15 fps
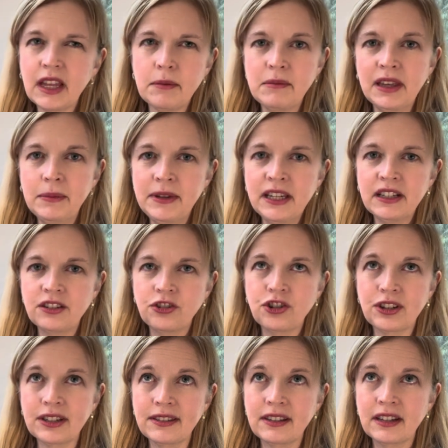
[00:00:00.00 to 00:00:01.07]
Maybe it's
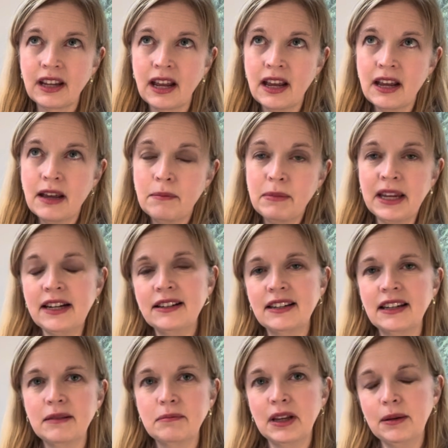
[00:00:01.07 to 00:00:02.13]
just
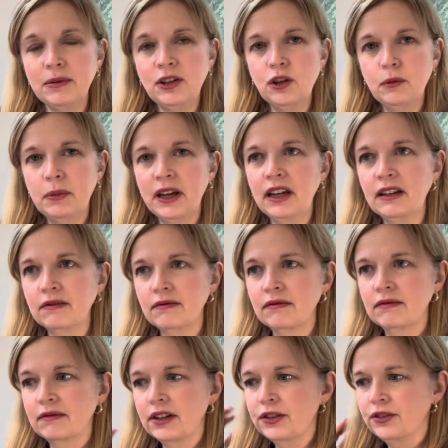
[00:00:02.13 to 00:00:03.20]
painting. Maybe you paint
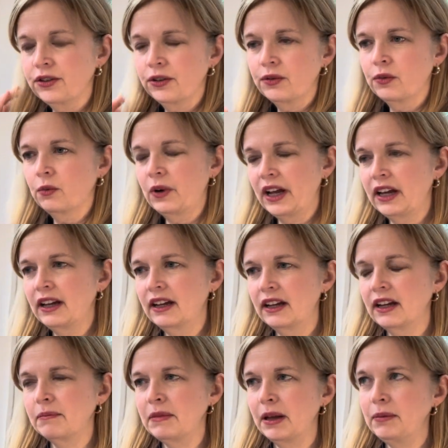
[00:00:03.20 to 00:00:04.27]
a certain way,
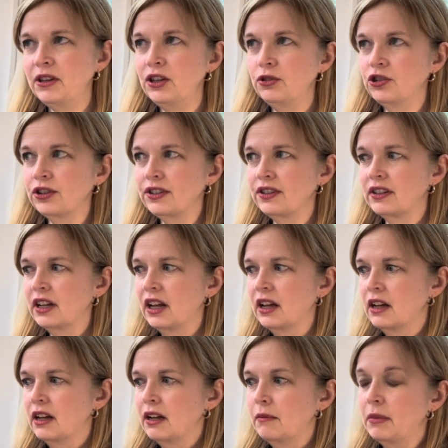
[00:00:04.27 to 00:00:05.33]
and maybe you just
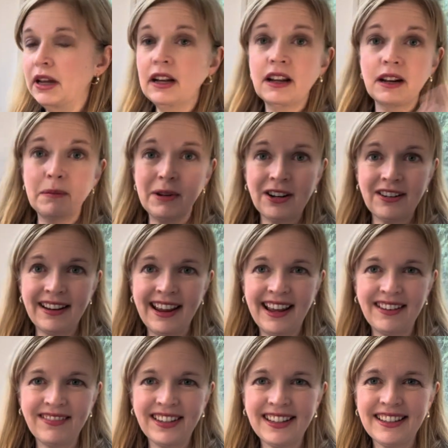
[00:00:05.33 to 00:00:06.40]
paint on a bigger
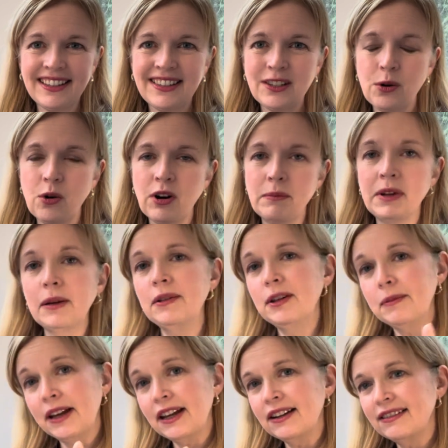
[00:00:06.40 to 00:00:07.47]
canvas, or maybe
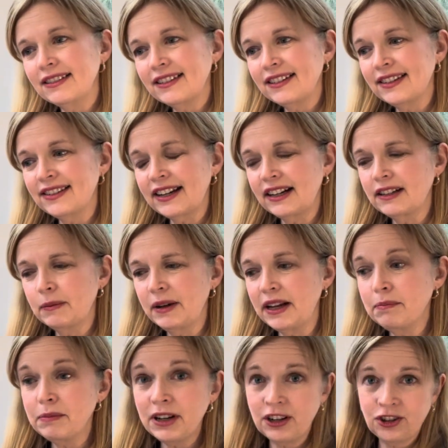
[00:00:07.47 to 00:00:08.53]
you decide to
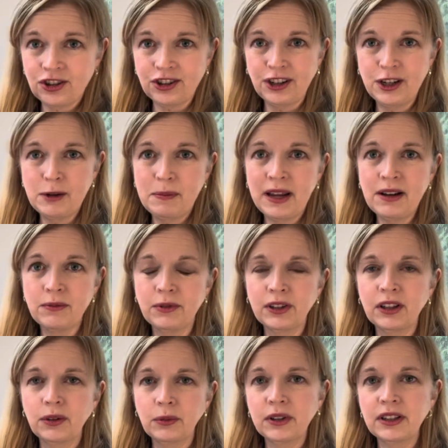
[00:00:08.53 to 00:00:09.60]
paint miniature, you paint
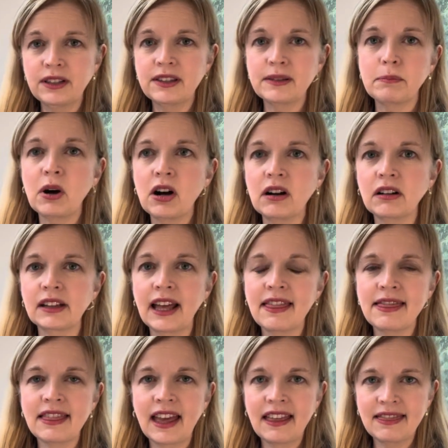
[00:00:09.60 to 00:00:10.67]
really, really small,
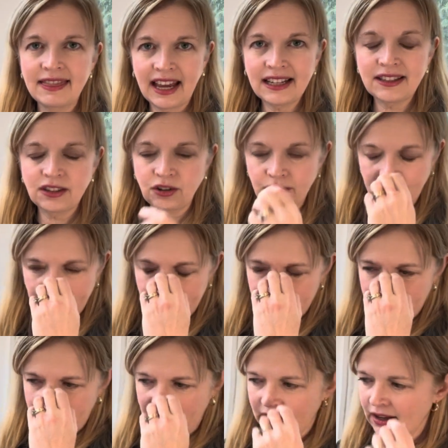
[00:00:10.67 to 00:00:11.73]
and that's your
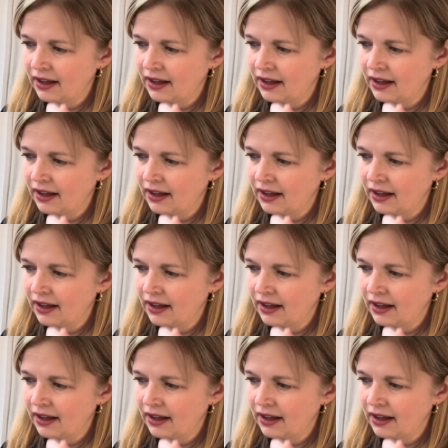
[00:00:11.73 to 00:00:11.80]
thing.